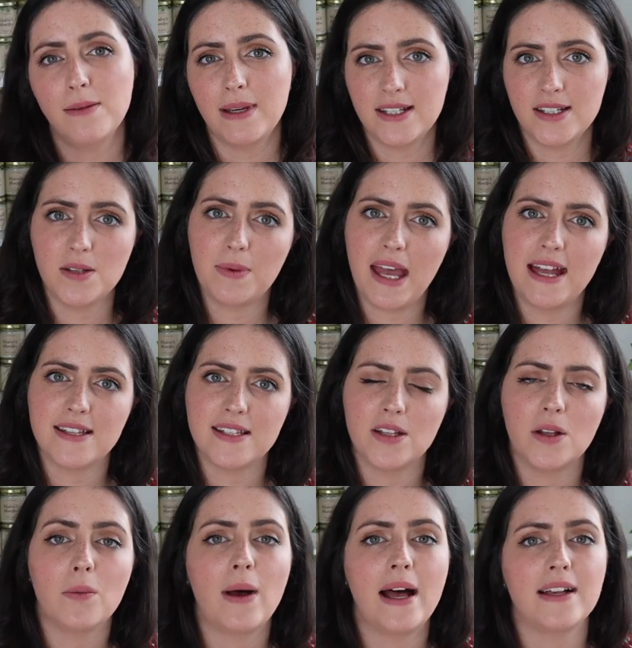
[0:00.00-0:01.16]
in my soup
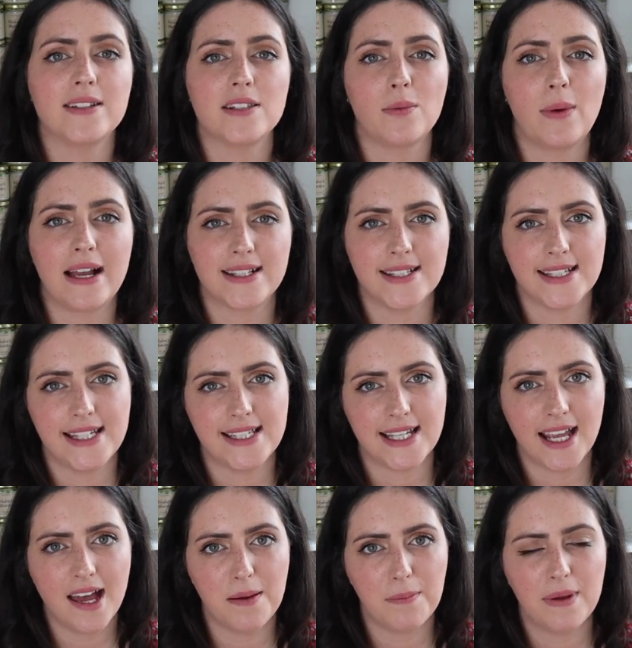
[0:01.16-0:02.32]
kettle whilst the wax is
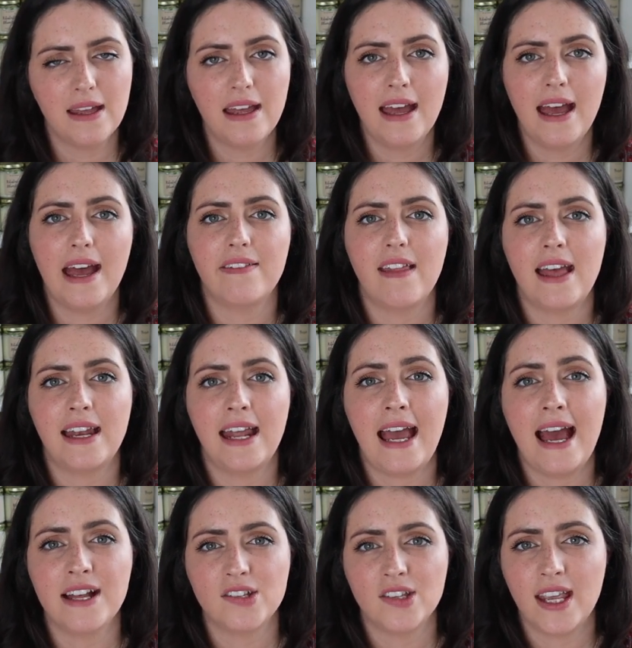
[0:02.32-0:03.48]
heating up, and then it
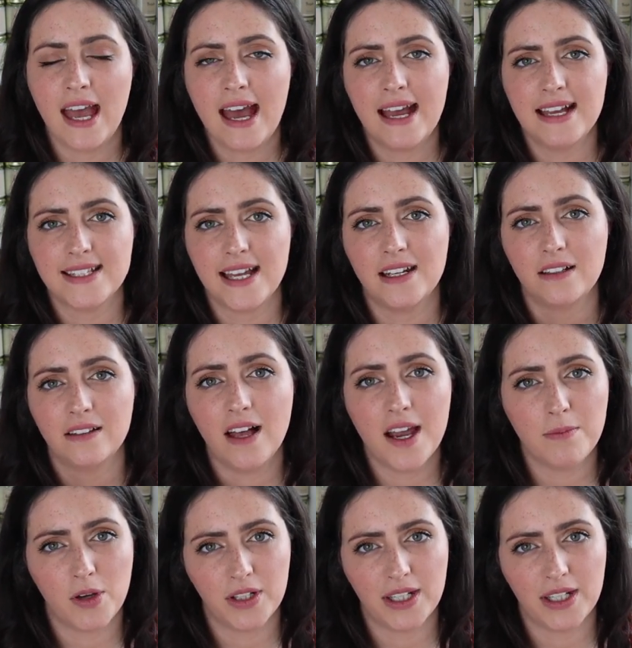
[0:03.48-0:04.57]
actually has an alarm